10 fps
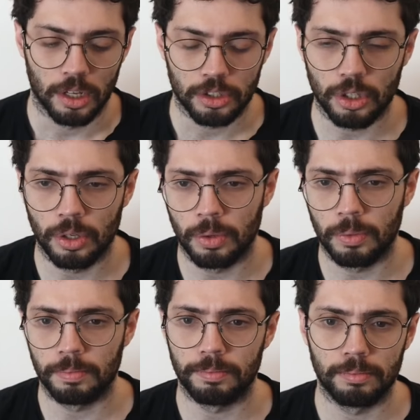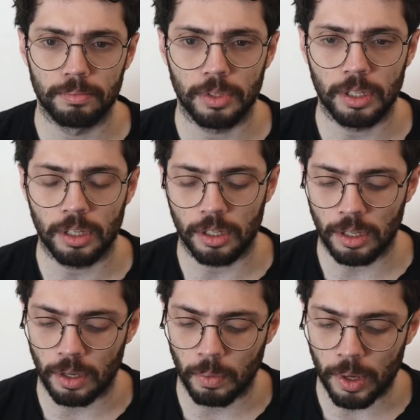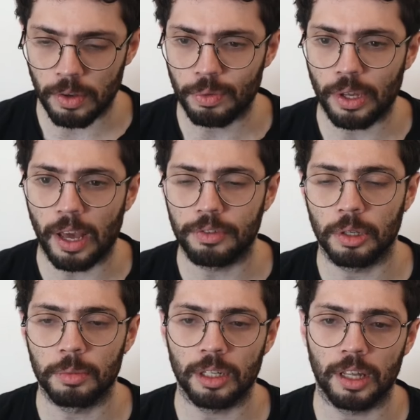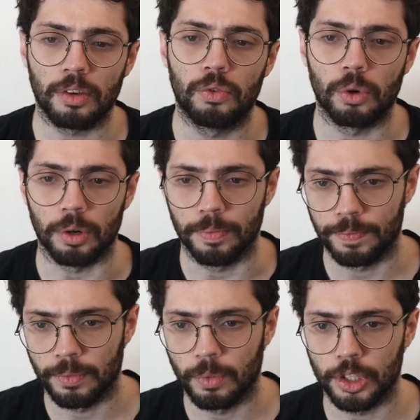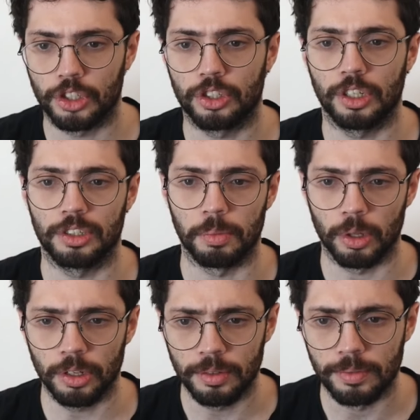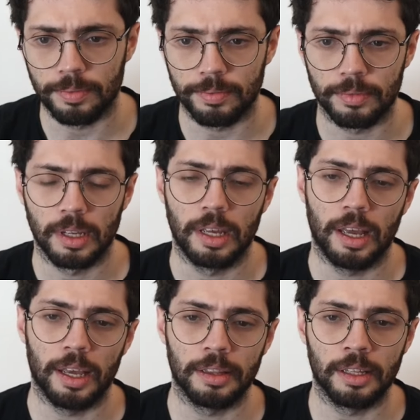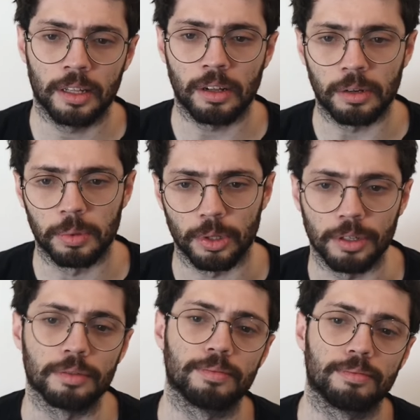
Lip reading: So what if we have something like 4, which is a boolean, and another boolean?